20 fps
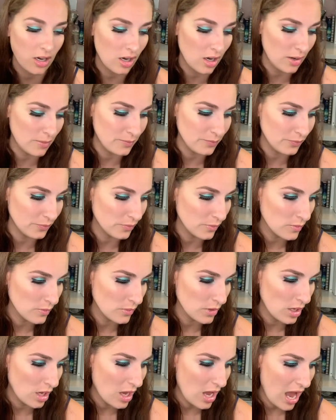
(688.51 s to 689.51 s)

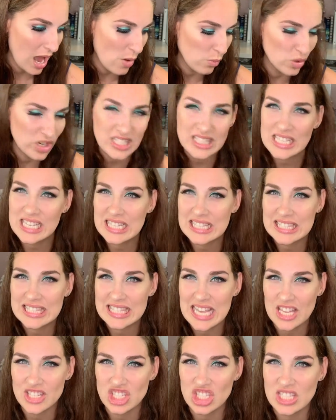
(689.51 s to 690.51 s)
I want to say it's
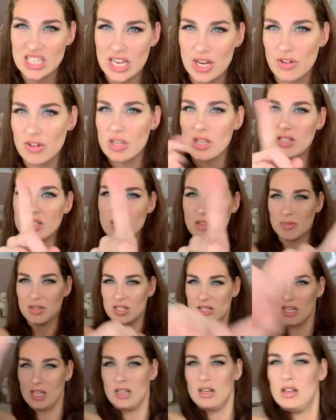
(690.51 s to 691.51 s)
Sagittarius. Give me a
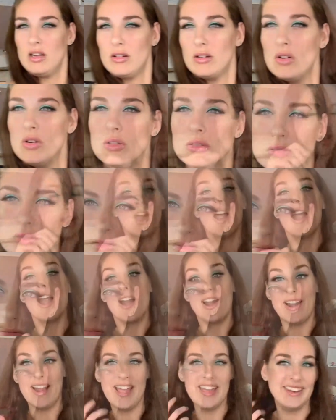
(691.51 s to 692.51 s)
second, I'll go.
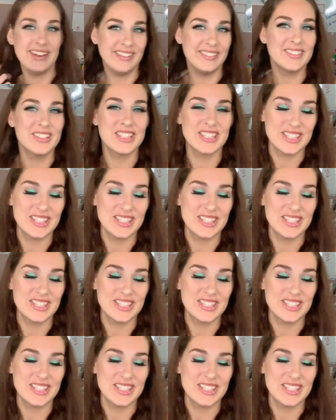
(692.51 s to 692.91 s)
Alrighty.